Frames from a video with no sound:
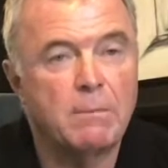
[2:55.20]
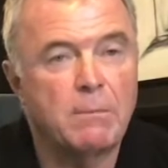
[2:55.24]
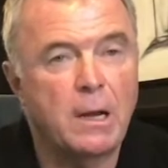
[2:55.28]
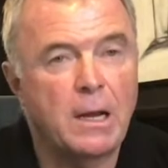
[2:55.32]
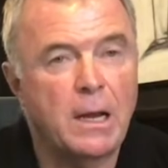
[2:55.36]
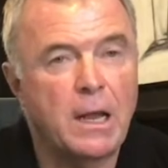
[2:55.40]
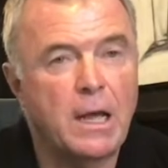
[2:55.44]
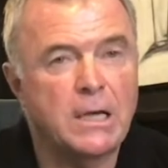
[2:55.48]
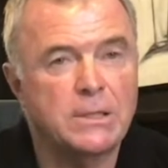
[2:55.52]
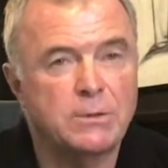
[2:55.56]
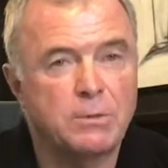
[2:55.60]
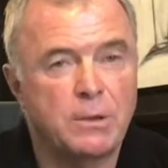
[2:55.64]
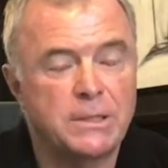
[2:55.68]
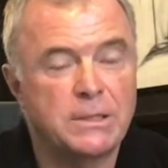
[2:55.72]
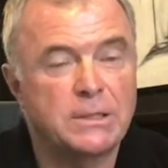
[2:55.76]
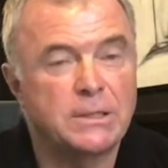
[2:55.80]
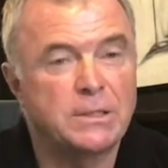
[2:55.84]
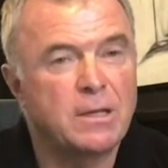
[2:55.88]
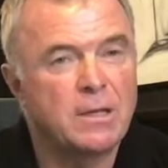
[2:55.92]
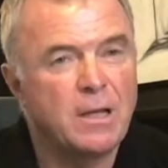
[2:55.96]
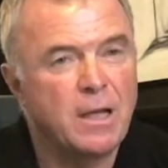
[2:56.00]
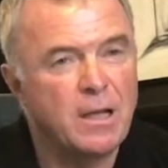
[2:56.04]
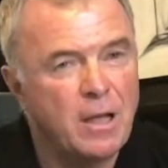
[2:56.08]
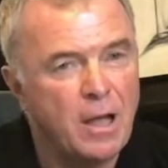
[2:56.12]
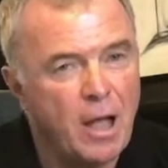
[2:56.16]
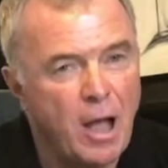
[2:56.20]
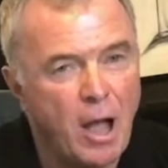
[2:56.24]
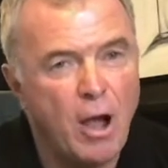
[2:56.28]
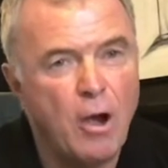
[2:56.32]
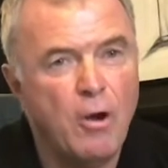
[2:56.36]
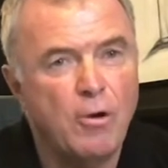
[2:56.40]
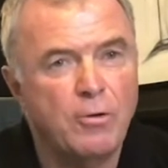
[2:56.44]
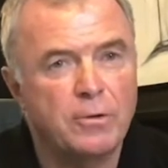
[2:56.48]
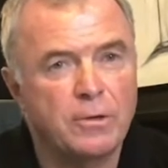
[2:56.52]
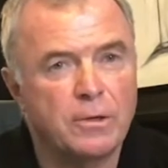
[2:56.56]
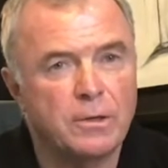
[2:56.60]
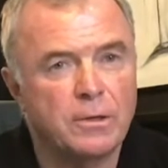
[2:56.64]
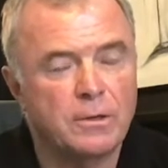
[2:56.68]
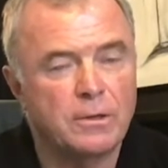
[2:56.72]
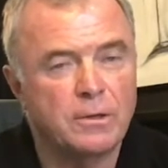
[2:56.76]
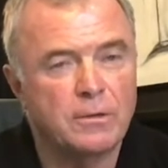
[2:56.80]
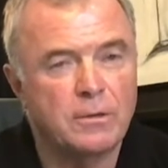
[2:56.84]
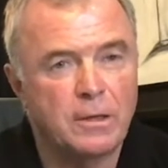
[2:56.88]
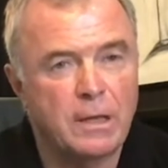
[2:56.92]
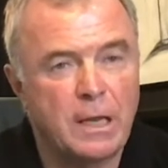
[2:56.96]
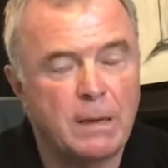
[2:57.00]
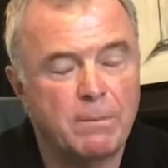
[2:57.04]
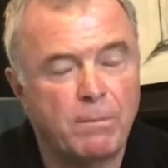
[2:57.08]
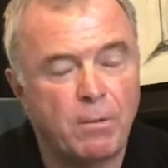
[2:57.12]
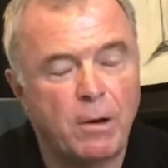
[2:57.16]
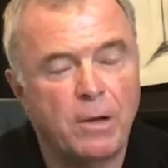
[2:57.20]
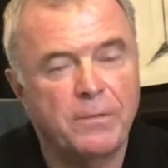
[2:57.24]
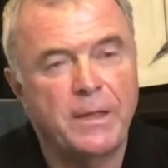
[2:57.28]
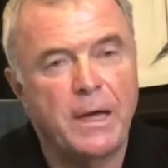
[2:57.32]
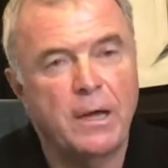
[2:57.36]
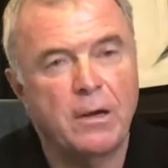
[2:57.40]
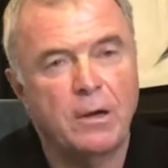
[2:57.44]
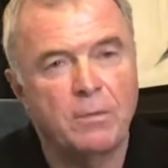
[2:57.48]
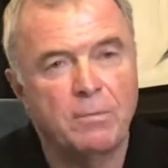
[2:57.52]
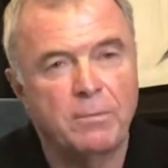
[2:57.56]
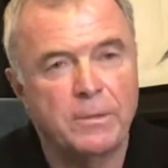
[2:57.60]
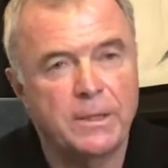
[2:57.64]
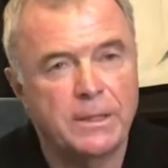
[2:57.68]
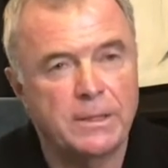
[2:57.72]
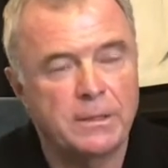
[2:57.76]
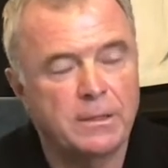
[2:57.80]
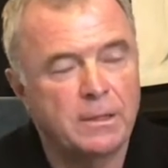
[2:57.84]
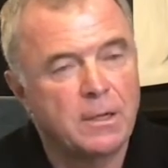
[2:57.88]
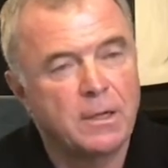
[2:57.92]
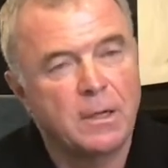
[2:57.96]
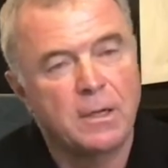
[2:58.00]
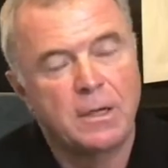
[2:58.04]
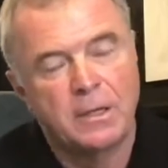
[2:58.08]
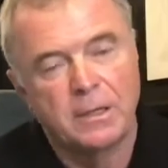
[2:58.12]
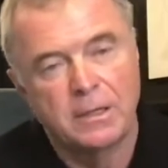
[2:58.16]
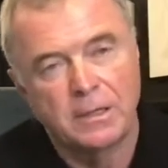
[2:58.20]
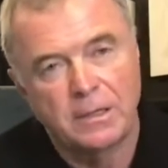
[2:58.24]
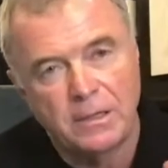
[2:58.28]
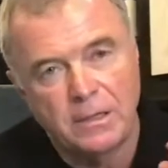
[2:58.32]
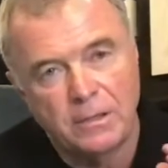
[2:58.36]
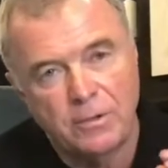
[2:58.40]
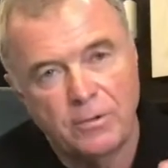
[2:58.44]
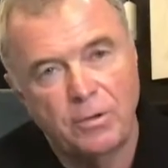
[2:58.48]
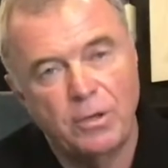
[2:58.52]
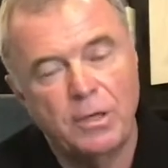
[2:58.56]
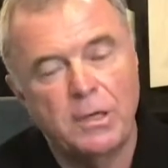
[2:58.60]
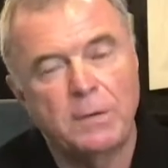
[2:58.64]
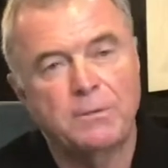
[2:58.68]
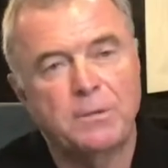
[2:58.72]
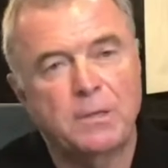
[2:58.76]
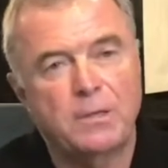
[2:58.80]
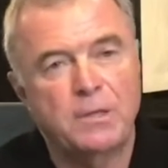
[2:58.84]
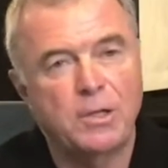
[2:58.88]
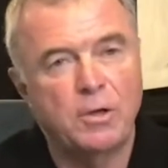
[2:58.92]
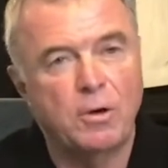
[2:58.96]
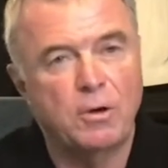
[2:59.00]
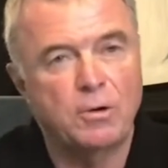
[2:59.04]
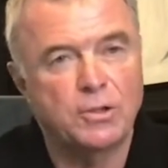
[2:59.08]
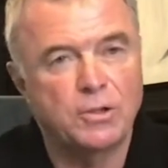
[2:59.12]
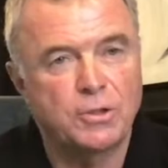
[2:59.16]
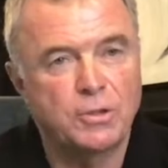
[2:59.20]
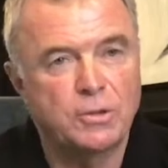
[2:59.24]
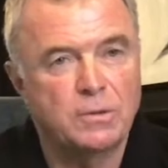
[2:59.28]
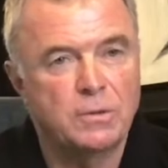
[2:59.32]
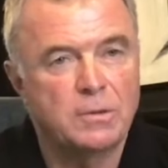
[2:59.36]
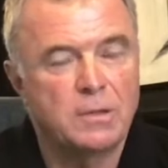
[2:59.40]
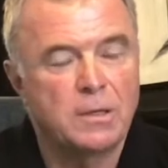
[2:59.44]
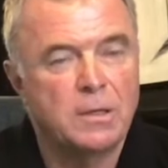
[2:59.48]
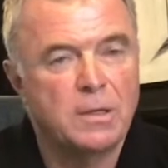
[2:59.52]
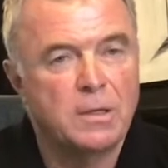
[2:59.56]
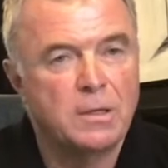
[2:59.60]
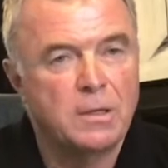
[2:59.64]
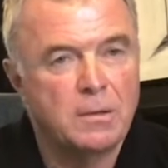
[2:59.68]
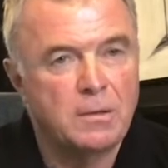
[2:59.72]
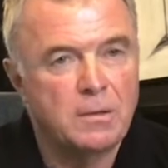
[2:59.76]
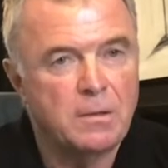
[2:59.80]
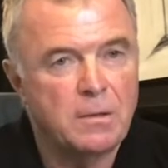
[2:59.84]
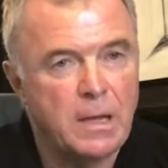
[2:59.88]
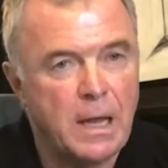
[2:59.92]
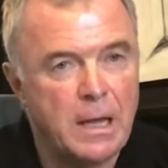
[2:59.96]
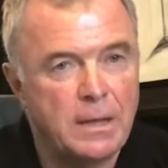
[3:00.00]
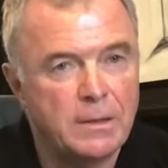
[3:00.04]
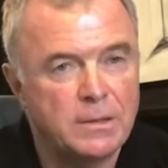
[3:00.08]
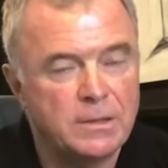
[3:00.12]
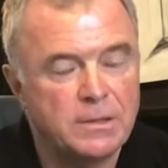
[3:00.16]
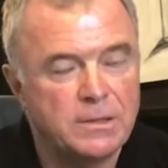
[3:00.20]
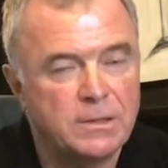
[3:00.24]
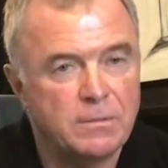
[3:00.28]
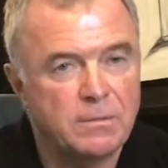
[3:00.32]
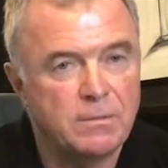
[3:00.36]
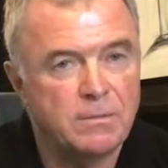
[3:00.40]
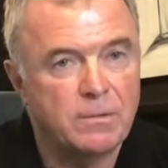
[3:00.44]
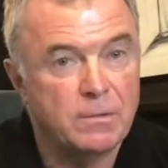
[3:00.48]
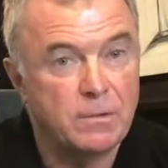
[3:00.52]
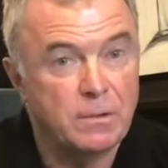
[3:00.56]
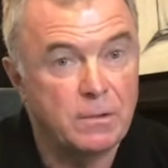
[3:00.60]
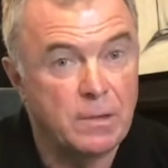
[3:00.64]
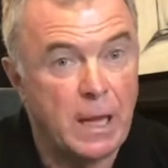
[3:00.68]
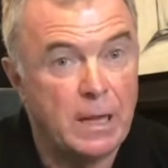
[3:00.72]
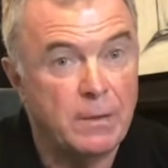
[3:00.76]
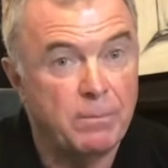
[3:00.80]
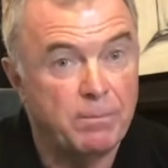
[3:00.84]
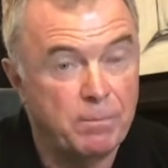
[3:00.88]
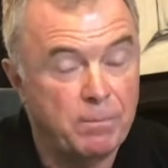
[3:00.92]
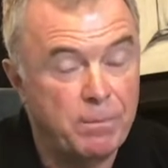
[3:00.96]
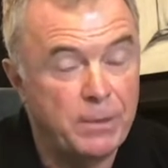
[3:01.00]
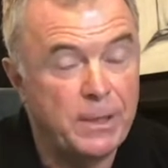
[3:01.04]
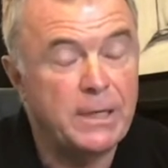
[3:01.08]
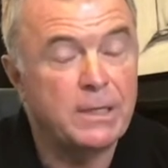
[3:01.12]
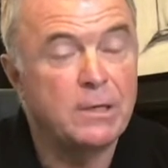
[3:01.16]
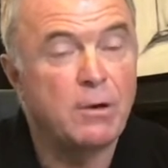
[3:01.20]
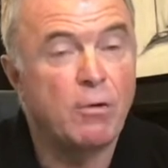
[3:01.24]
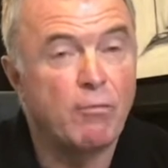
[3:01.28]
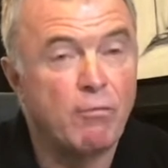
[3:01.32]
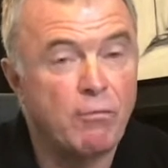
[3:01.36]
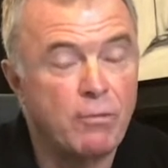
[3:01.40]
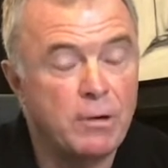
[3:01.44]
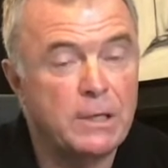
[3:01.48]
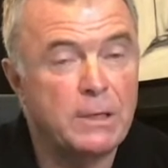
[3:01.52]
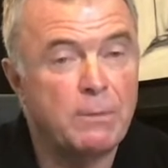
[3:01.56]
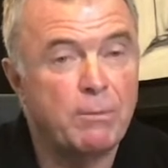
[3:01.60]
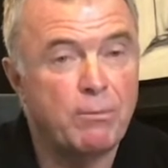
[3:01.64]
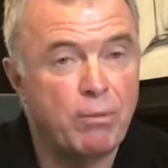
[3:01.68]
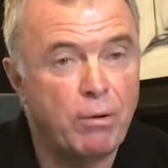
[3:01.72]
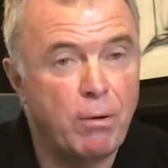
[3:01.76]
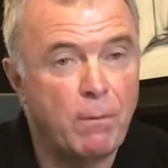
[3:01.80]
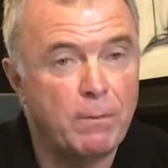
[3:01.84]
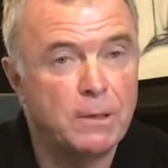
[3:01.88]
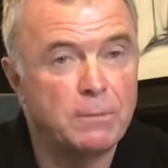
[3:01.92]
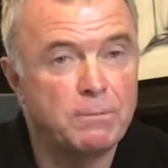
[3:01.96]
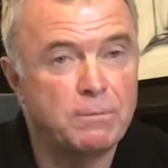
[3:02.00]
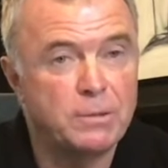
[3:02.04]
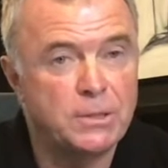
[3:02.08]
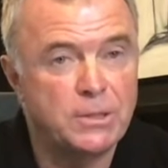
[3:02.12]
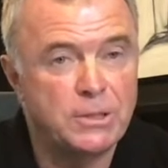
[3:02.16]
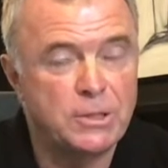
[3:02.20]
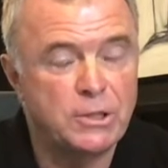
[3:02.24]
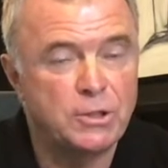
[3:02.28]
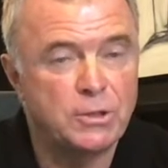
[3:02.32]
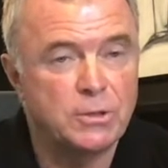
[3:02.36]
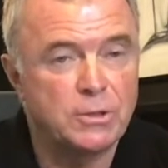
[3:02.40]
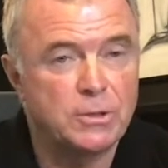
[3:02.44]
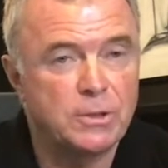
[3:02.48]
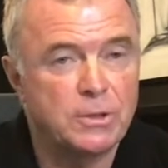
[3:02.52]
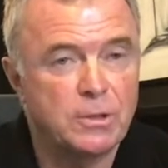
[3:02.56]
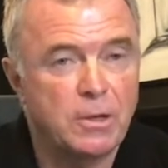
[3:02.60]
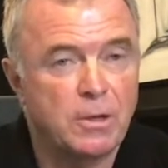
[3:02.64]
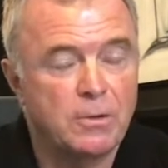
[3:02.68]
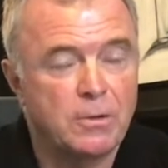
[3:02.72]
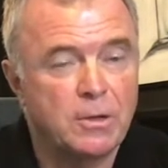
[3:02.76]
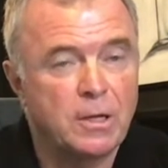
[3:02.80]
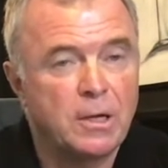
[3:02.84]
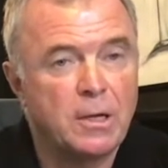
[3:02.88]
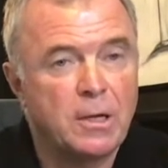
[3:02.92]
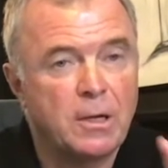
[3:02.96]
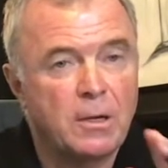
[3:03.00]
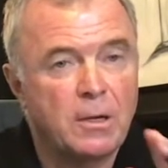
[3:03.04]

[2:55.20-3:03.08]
And my last one is own it. And by that I mean turn up to the auction and be in a really prominent position.